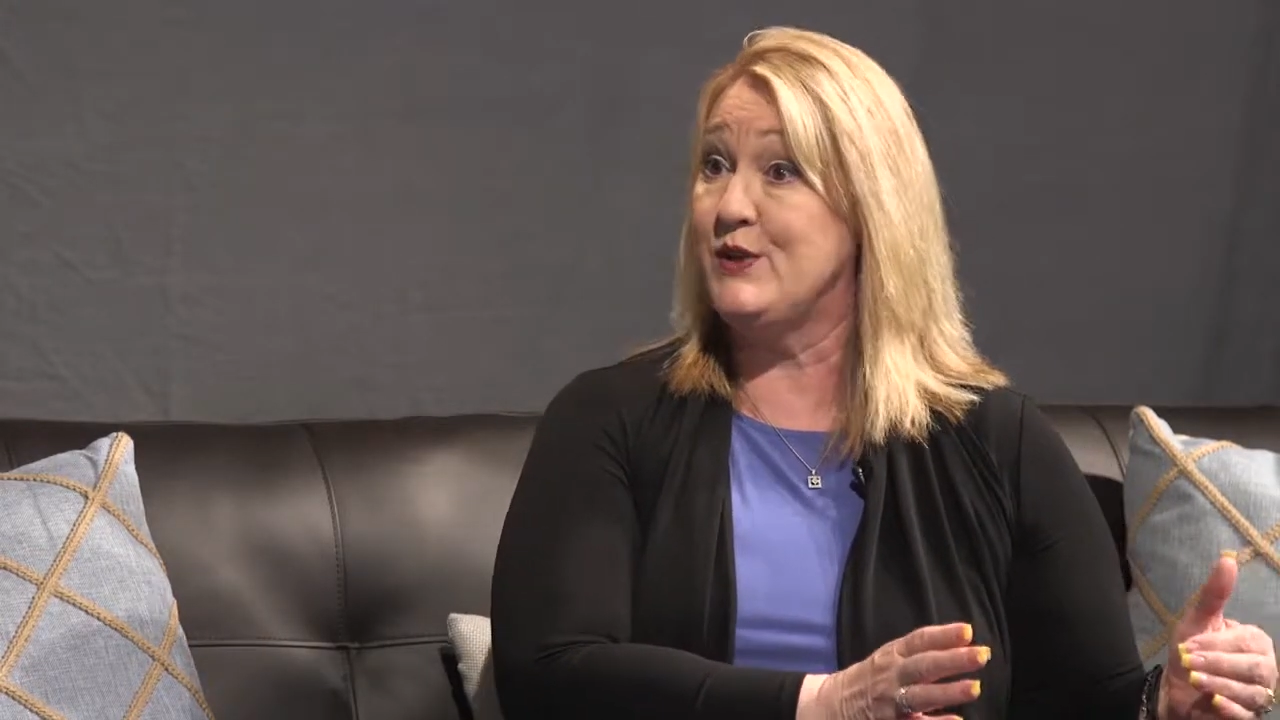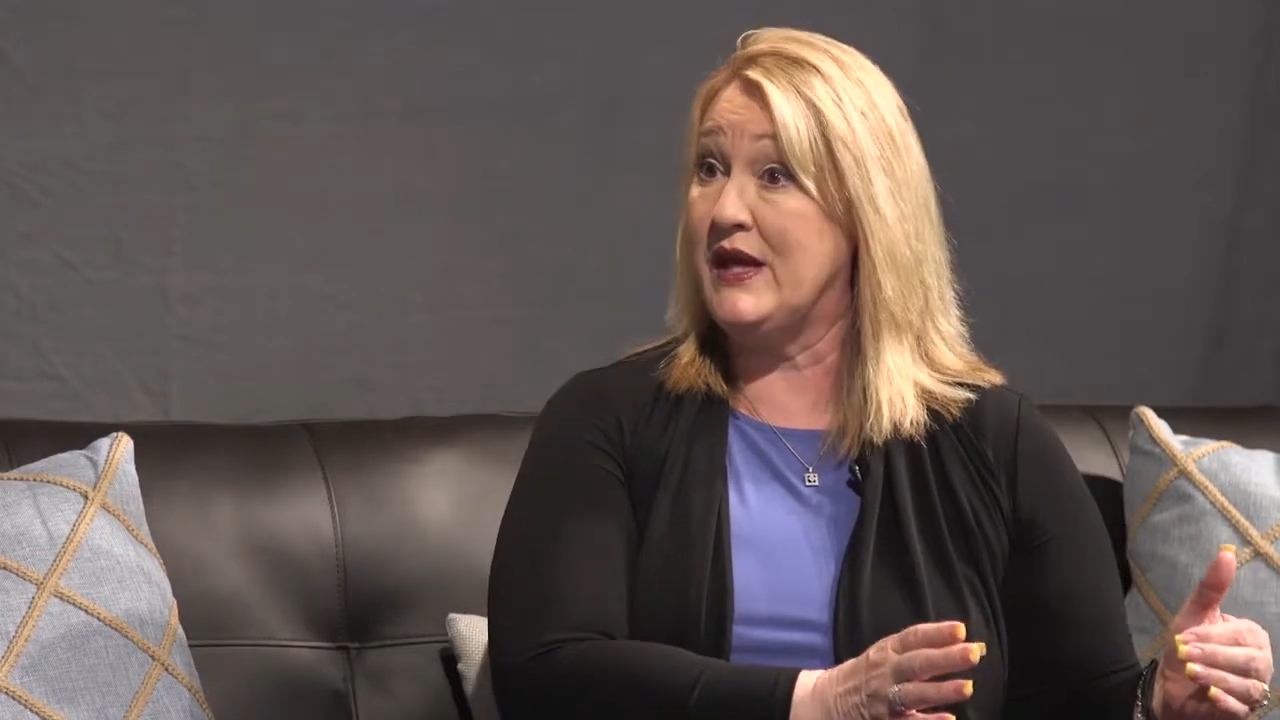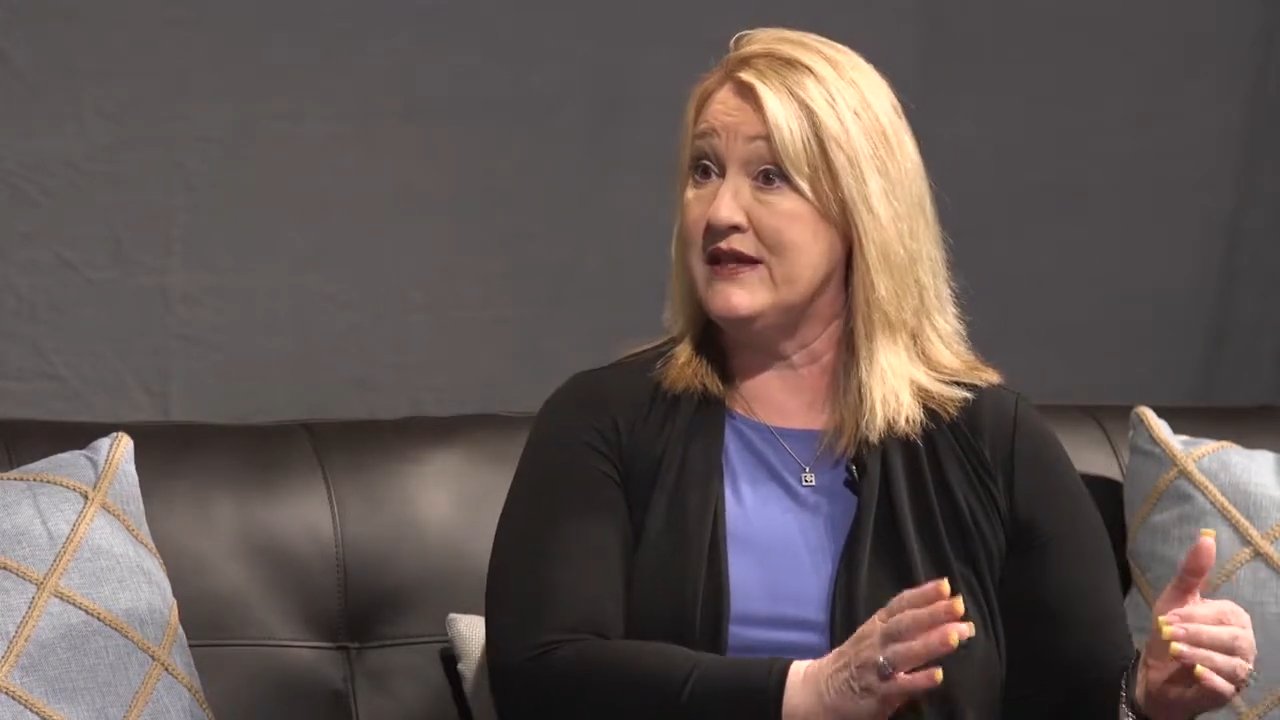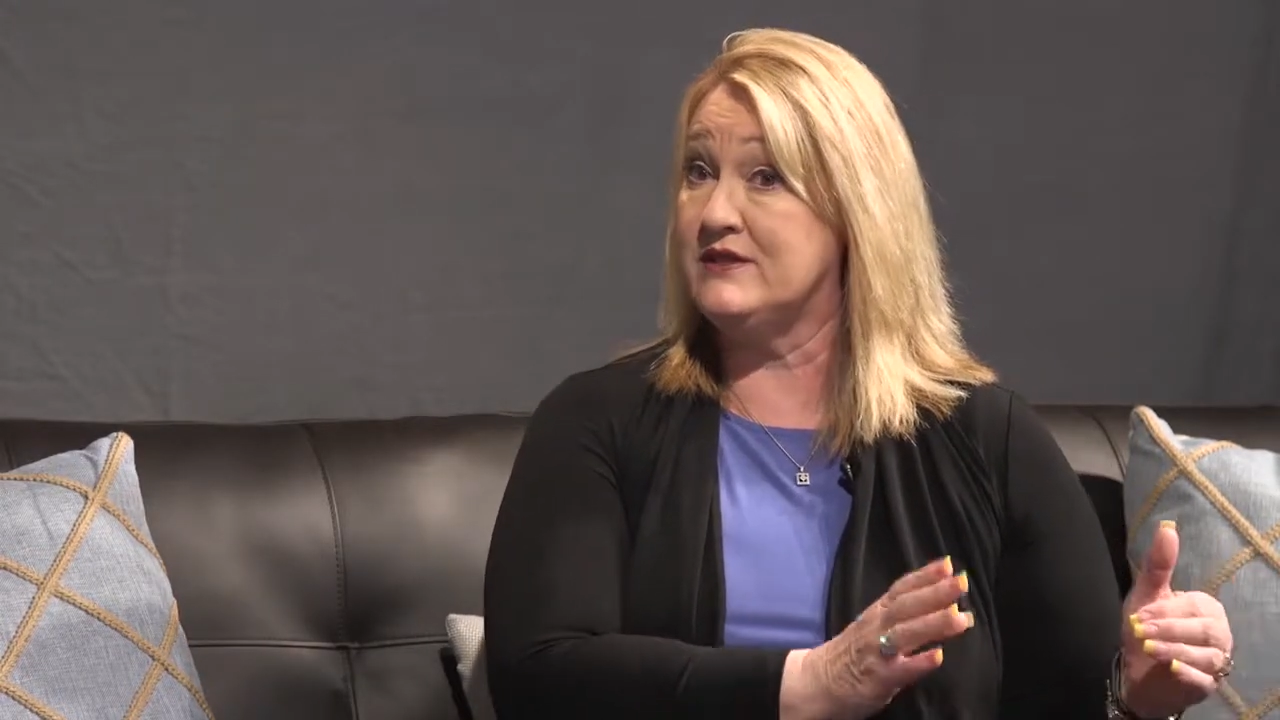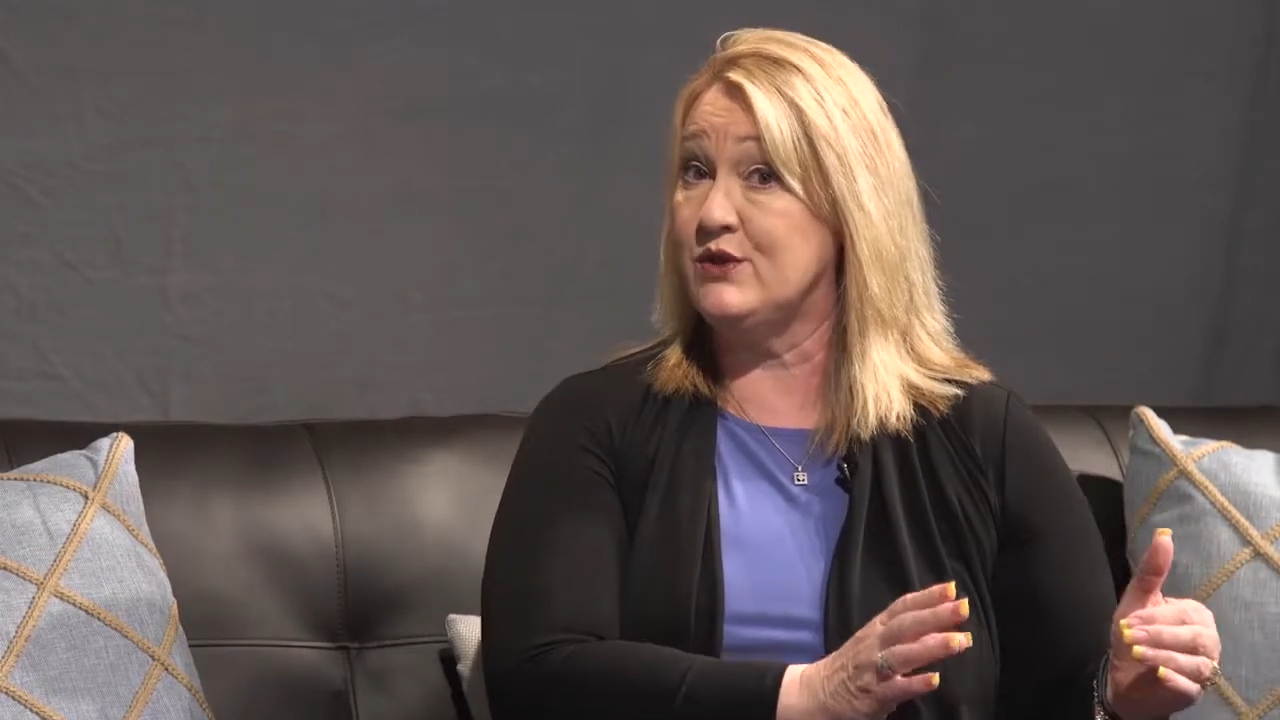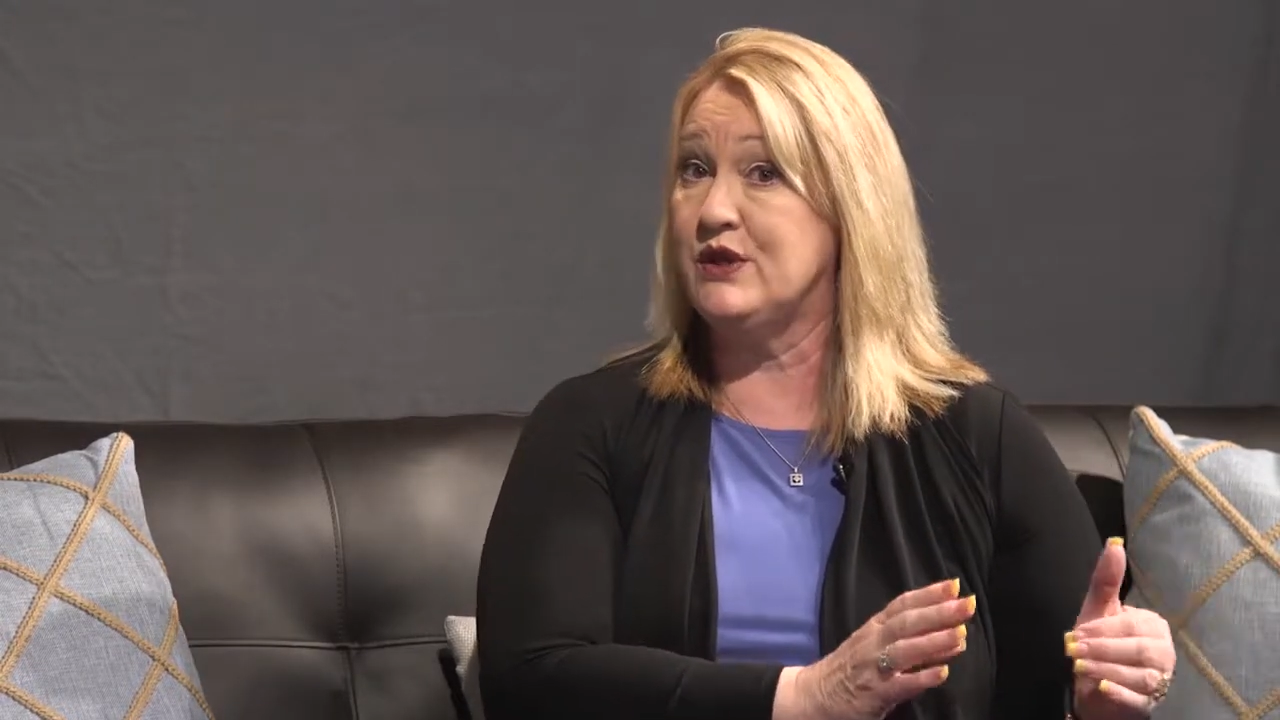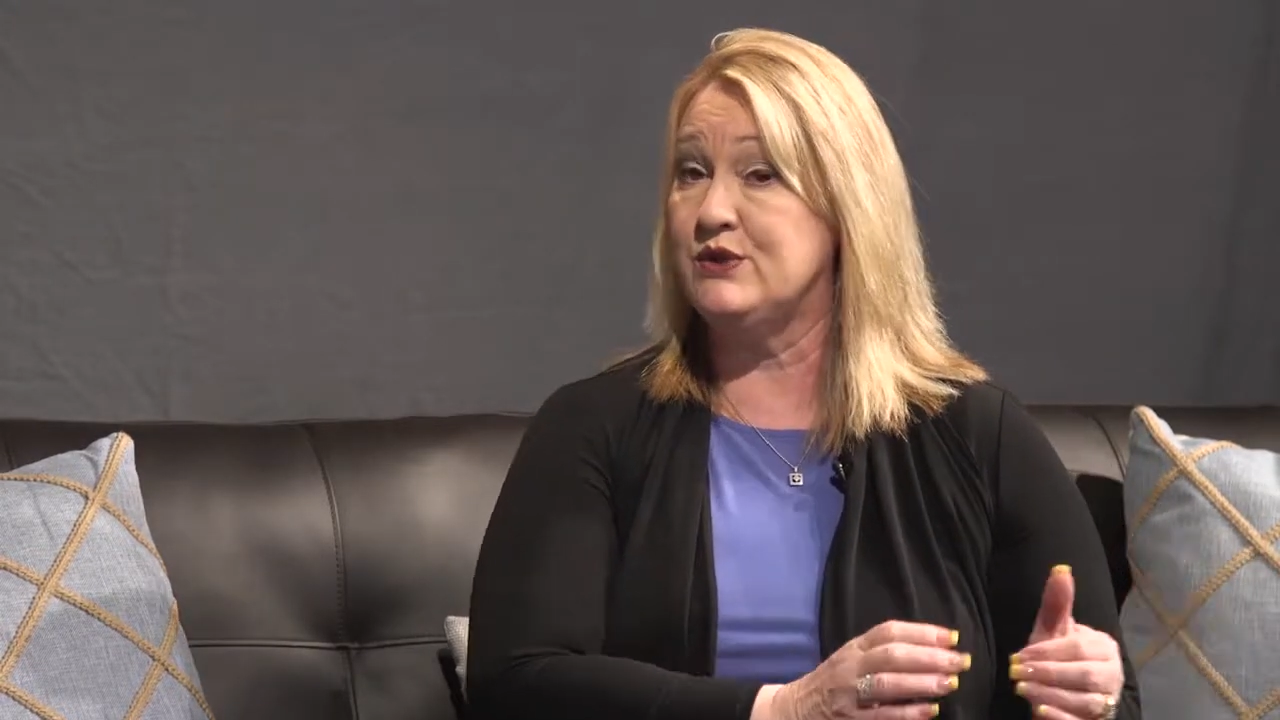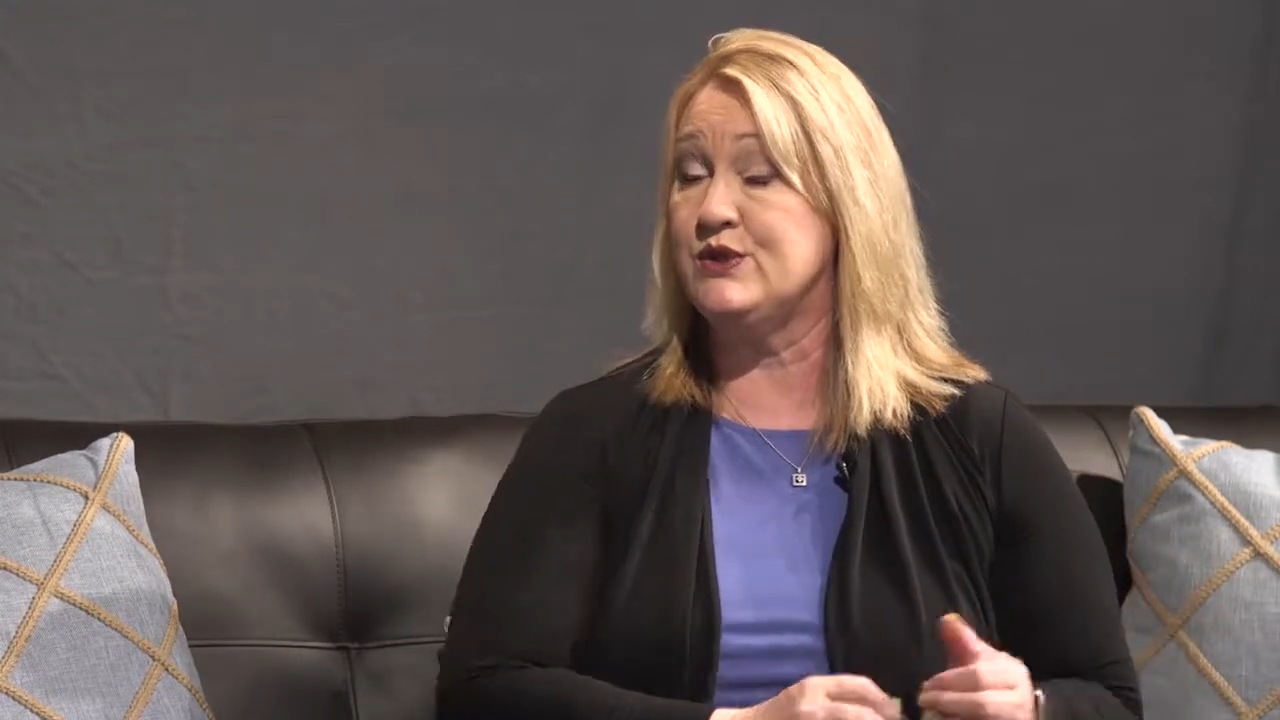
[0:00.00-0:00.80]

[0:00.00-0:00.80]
So those